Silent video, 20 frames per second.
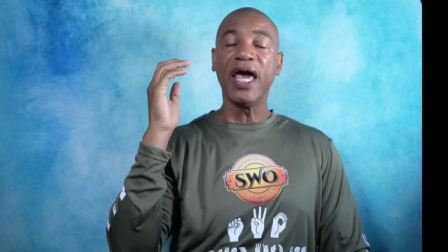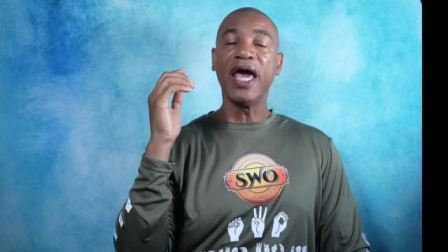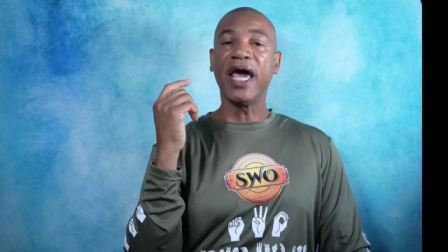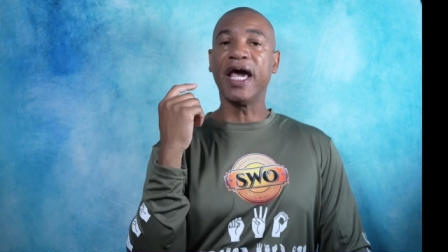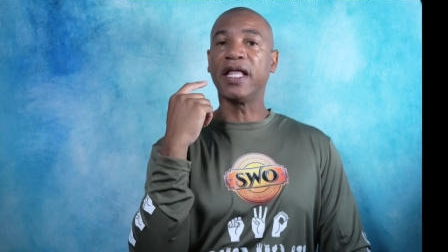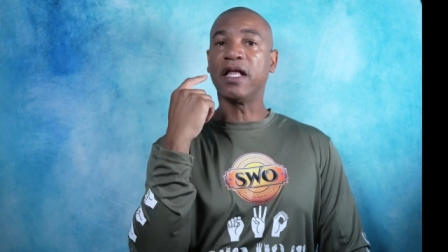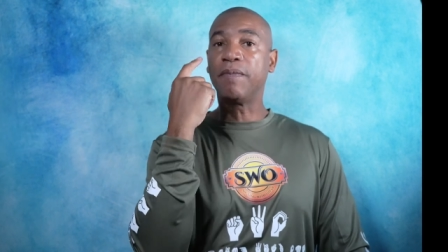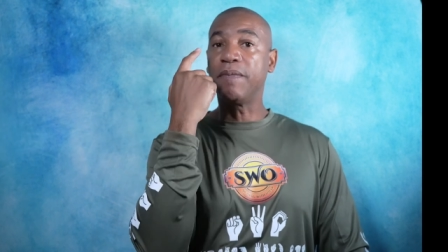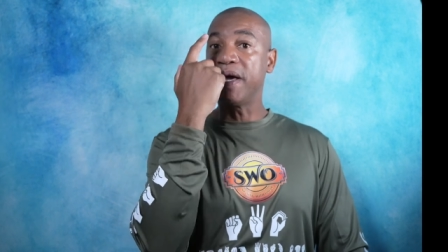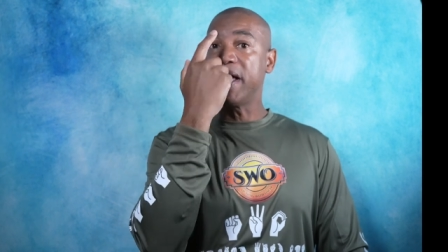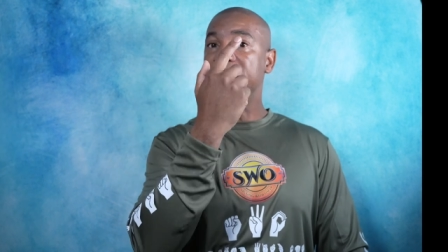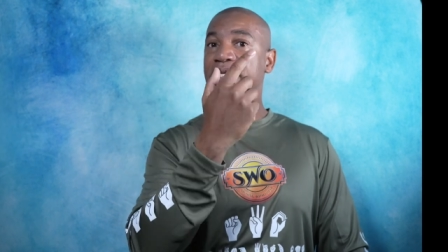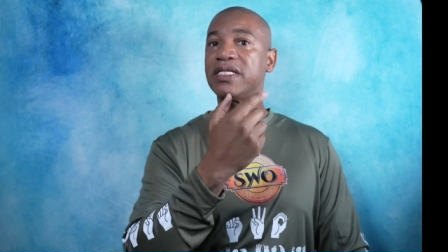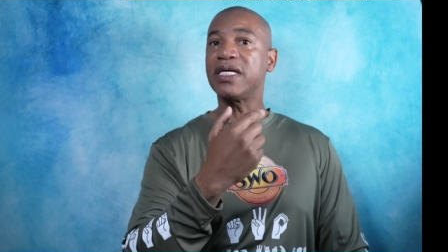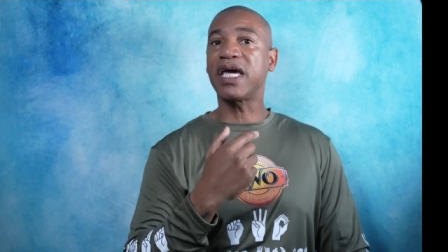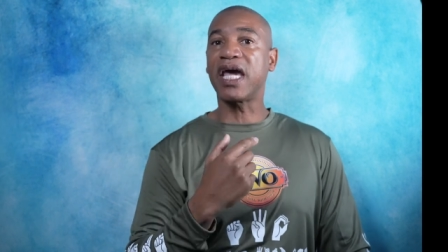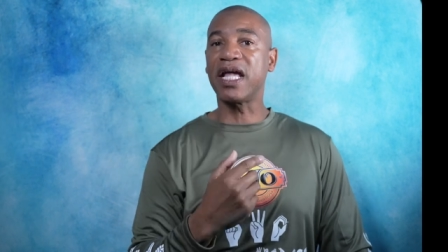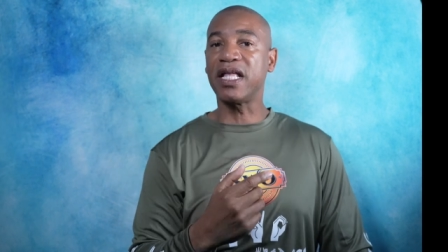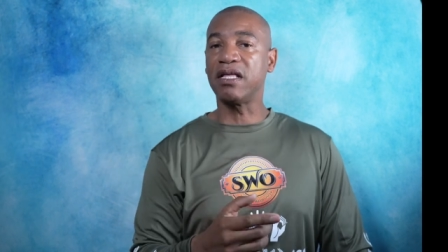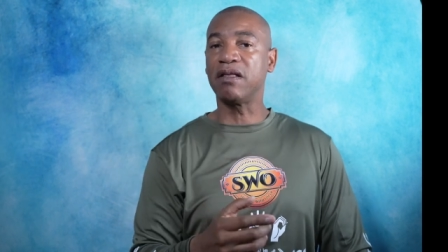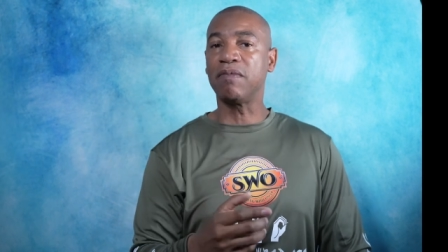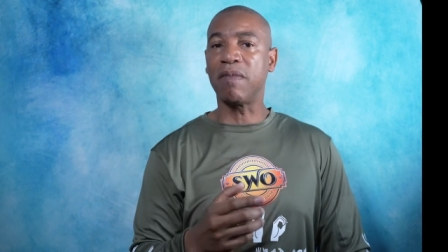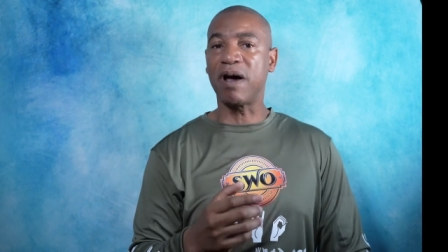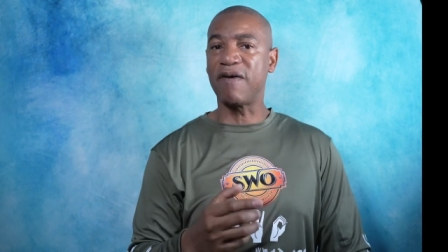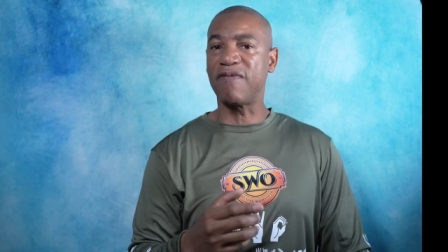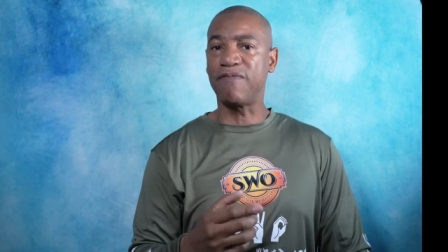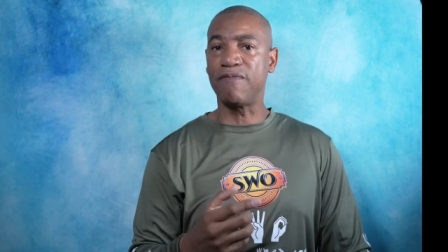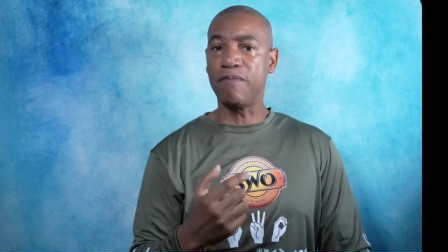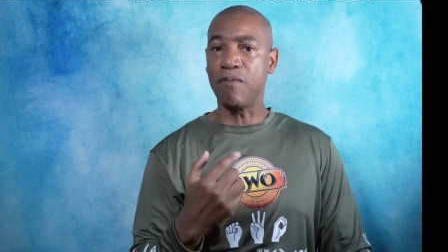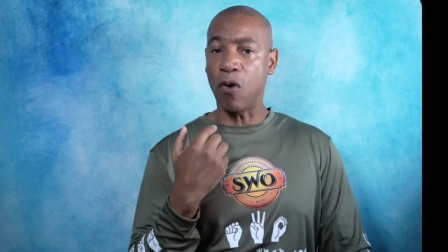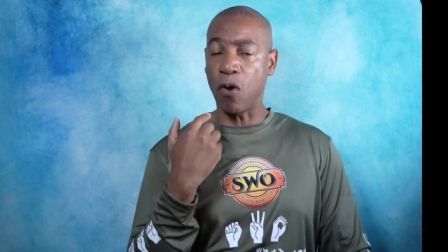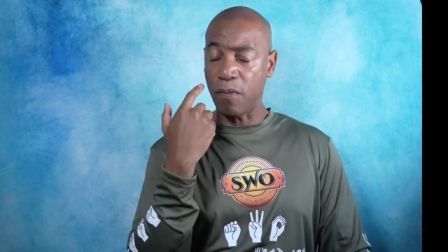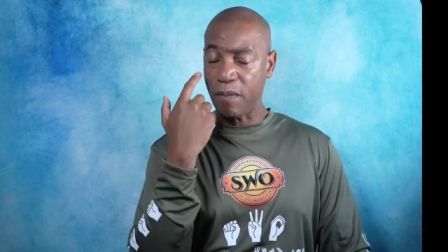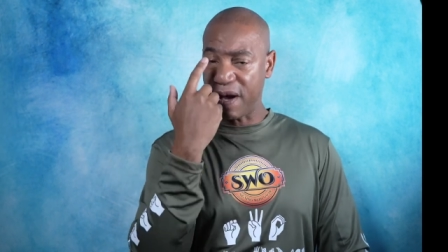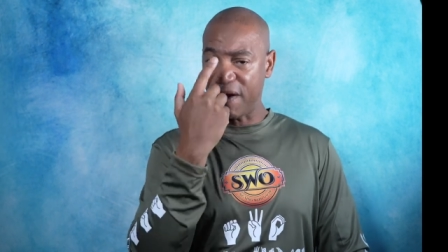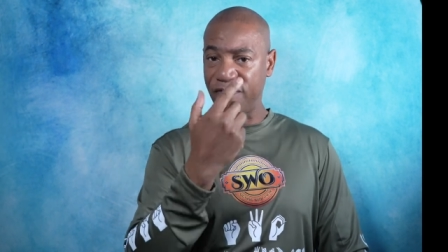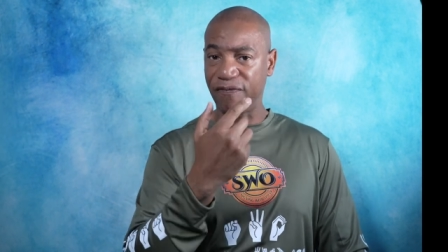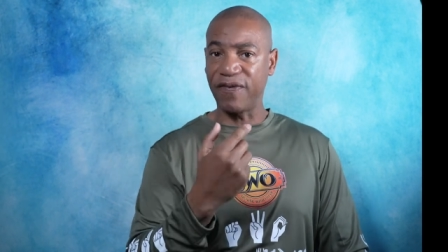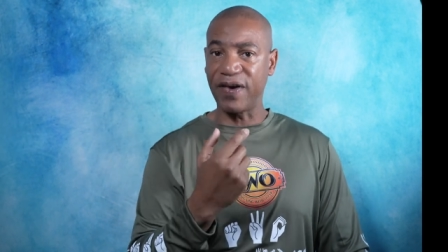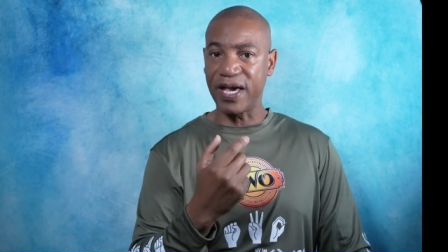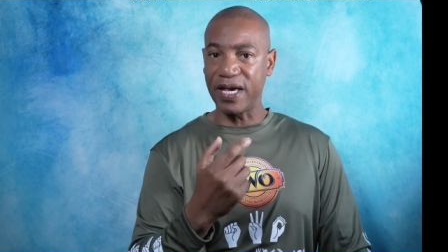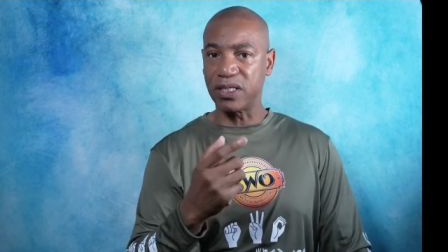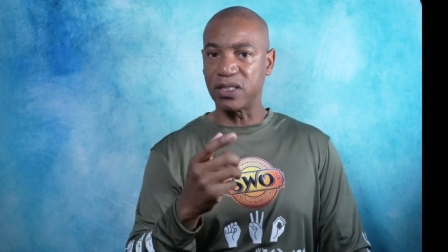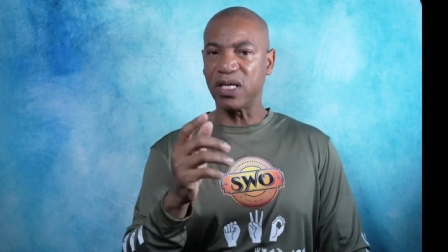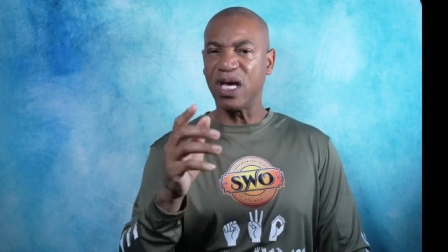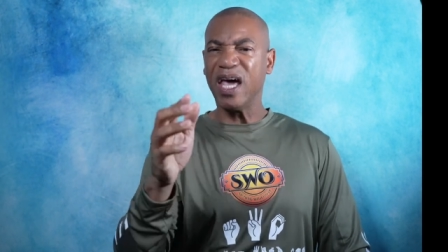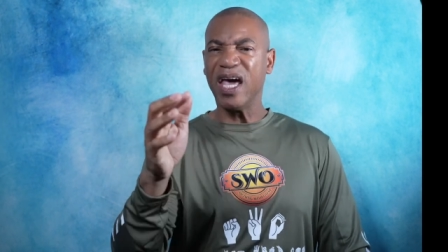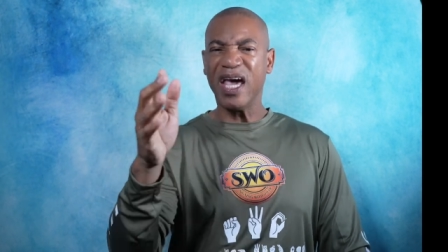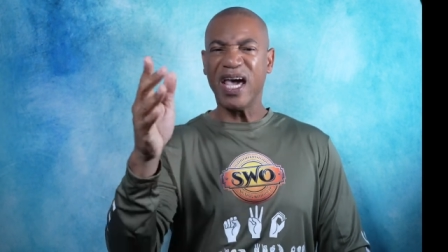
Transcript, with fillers: and I'm indicating my on my face